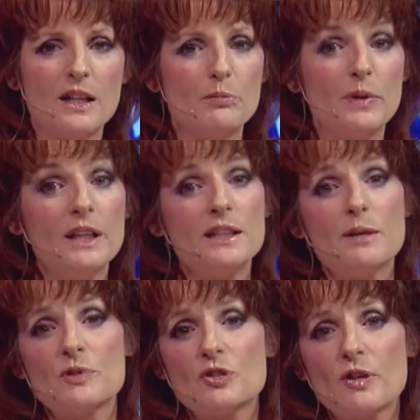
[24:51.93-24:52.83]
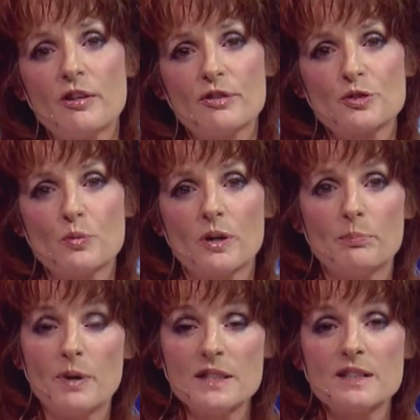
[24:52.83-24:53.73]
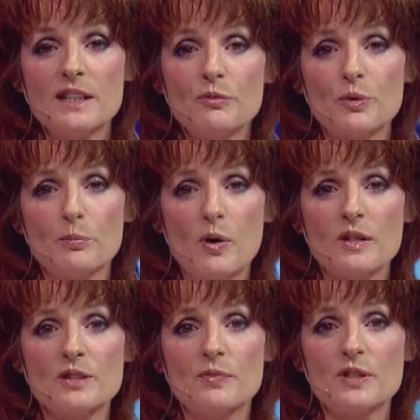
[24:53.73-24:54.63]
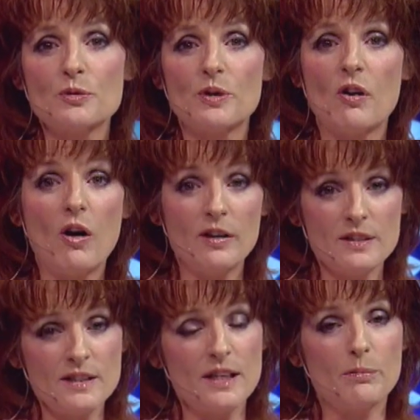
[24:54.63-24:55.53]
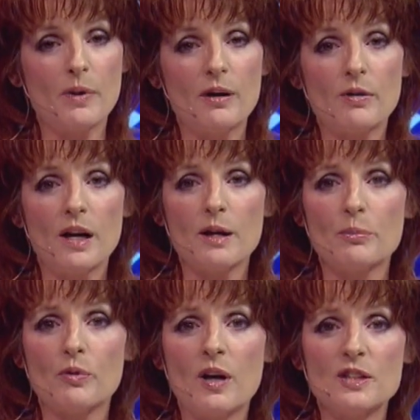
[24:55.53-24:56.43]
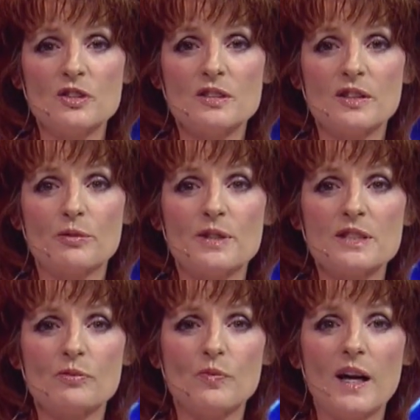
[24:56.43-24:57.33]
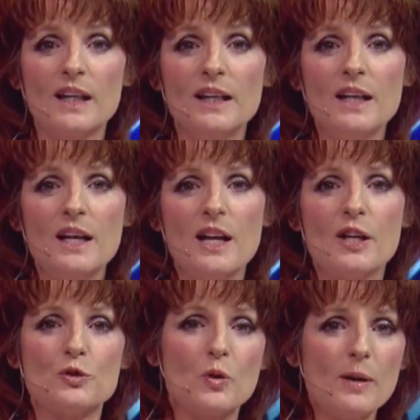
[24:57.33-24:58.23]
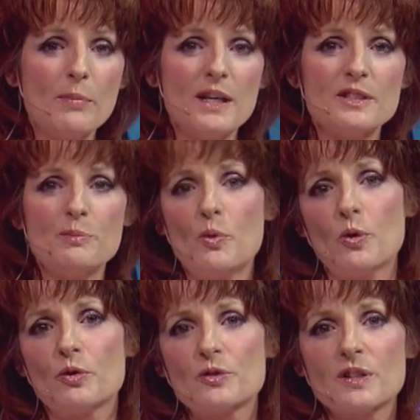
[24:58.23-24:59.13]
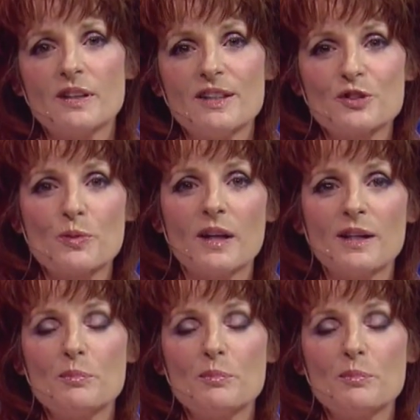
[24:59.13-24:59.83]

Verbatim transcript: Many demonstrators were bussed in from parts of Israel hardest hit by rocket barrages in the recent fighting, joined by supporters in the Israeli